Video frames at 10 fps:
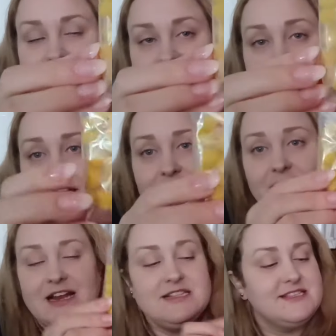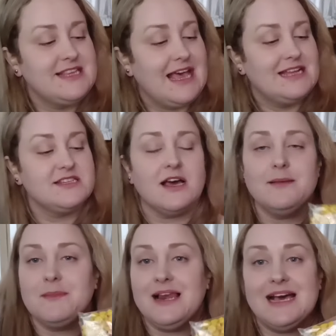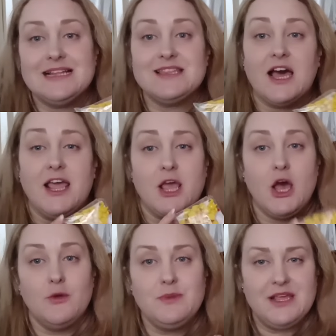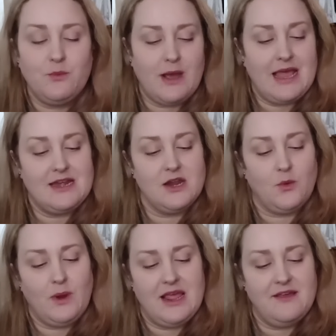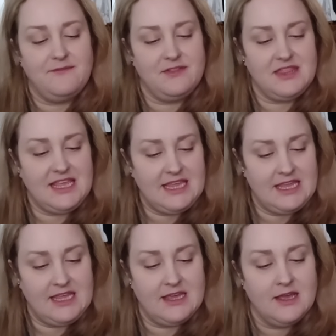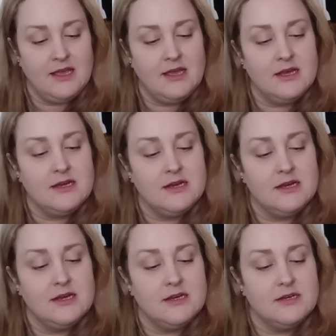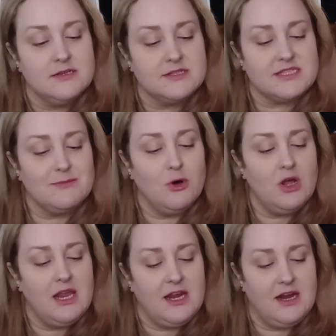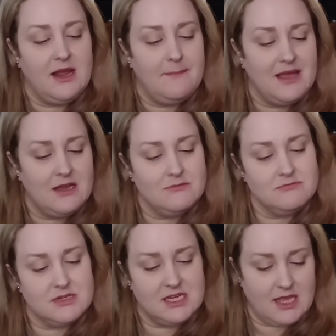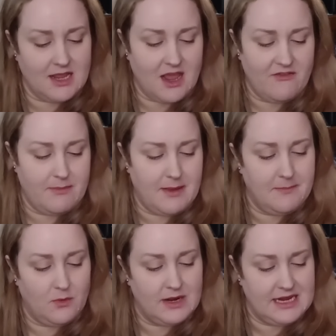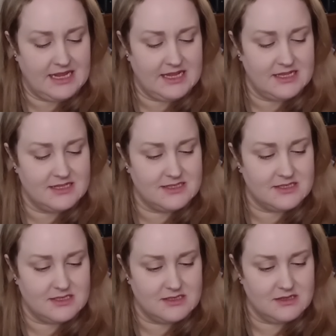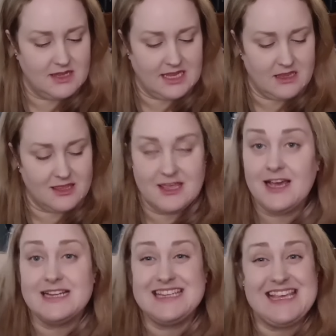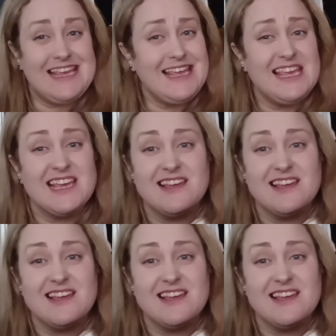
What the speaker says: duck friends, and I'm glad that I only went with the smaller amount. I can't remember what it is, like 30?